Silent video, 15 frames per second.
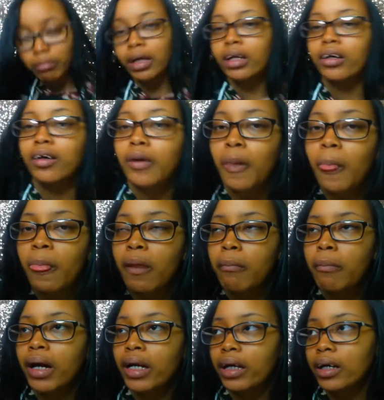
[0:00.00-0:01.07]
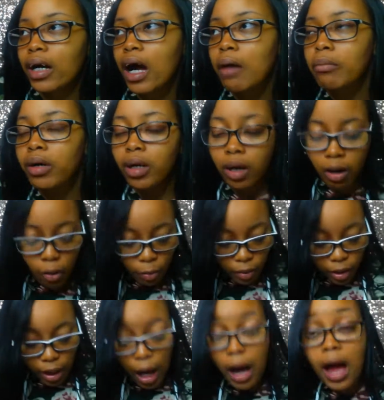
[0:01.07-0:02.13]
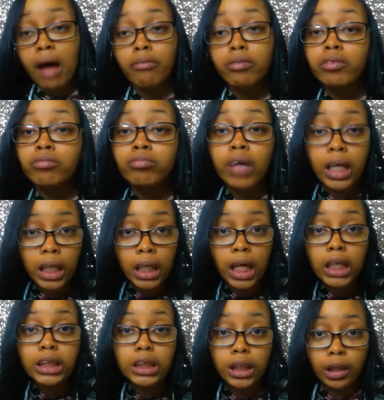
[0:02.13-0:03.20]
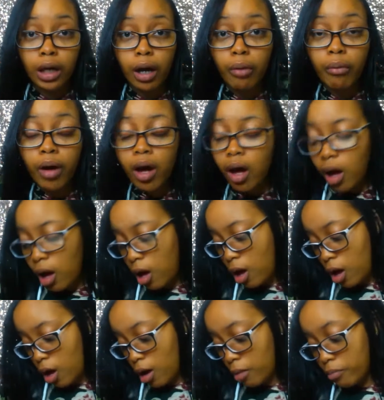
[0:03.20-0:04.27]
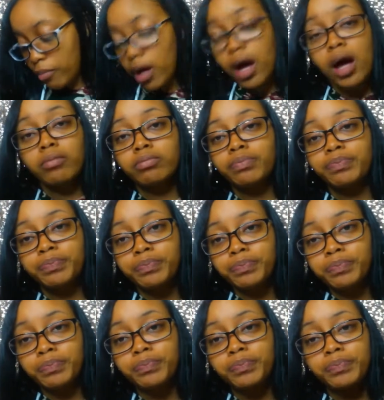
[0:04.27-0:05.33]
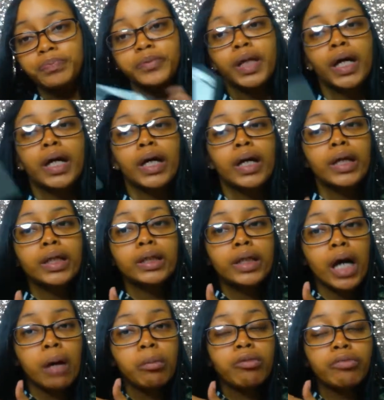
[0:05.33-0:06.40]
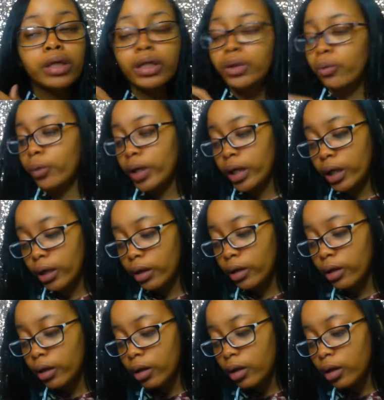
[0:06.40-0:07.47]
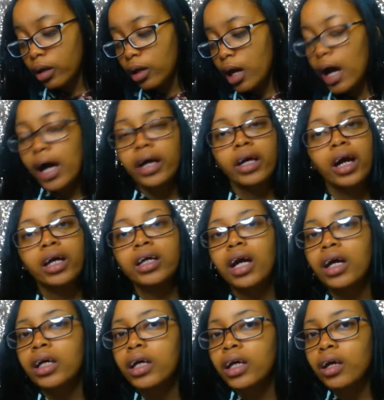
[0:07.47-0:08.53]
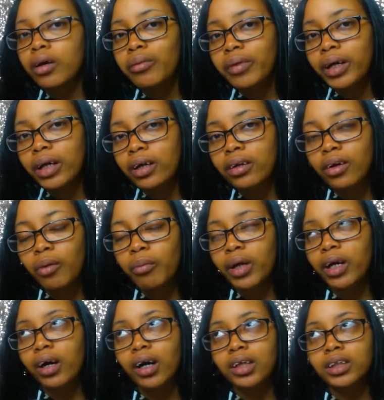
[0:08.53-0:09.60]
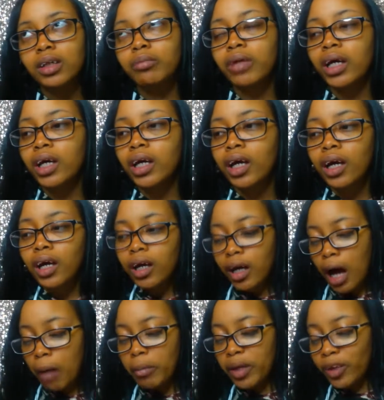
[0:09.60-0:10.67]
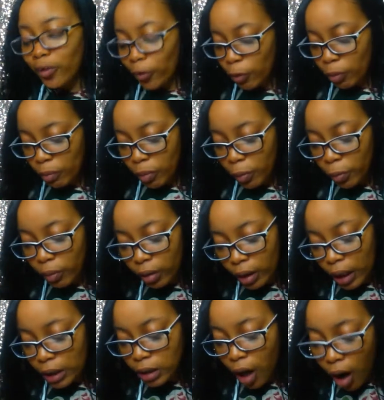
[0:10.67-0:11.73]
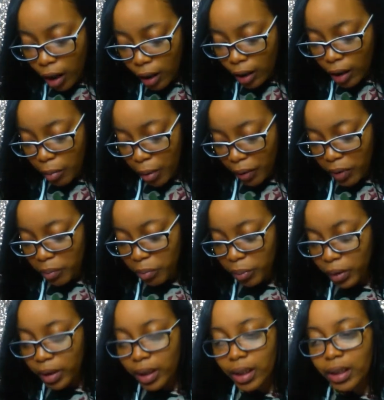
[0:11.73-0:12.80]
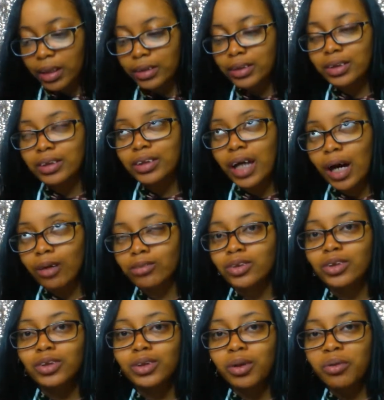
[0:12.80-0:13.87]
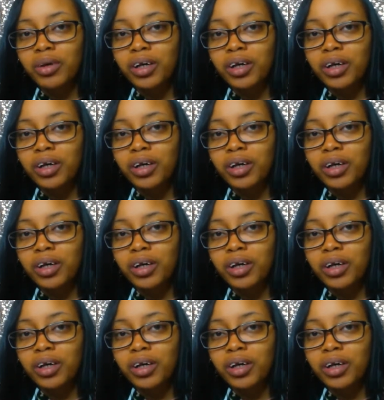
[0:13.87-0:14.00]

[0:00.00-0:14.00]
my nook? My nook. I'm gonna open it. I have it ready to go. Um, um, is I'm gonna read it on here. I, I I can't wait. Oh my gosh. I'm like, I'm in the group and people are like talking about the book and it sounds so